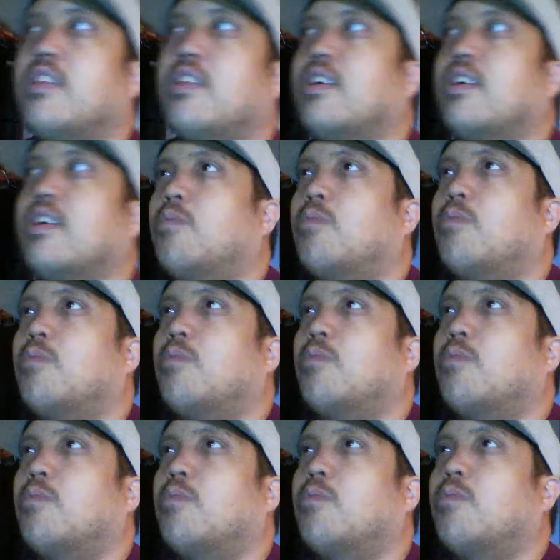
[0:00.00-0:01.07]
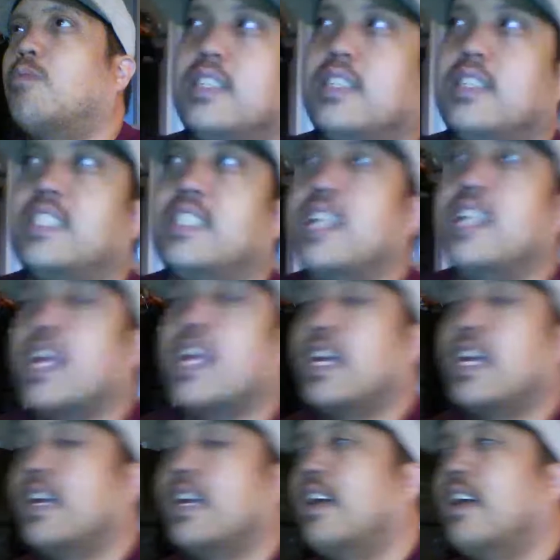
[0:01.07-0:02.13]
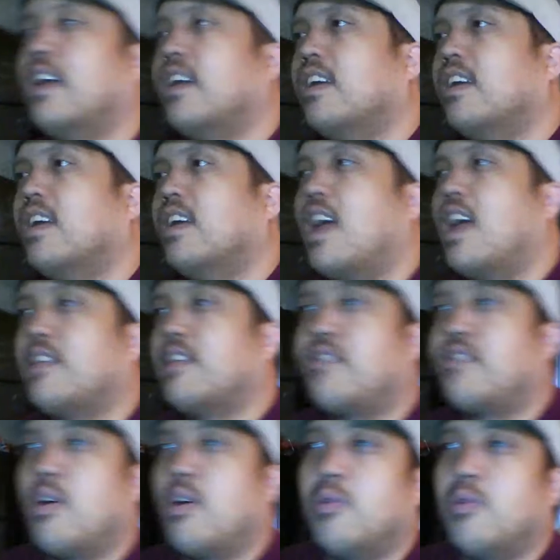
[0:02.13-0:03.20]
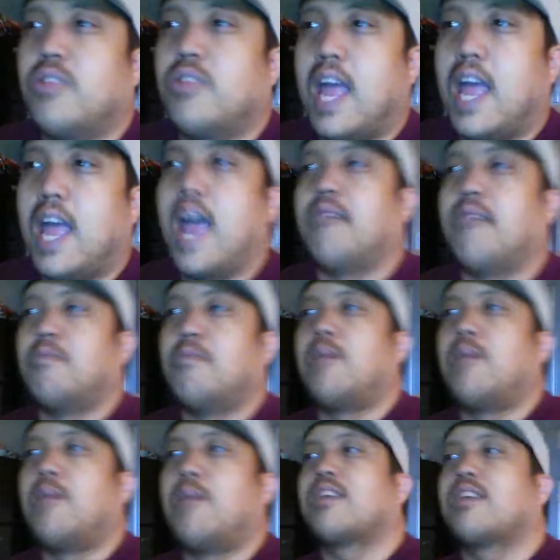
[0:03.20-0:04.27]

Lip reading: work with Disney. And so they have a box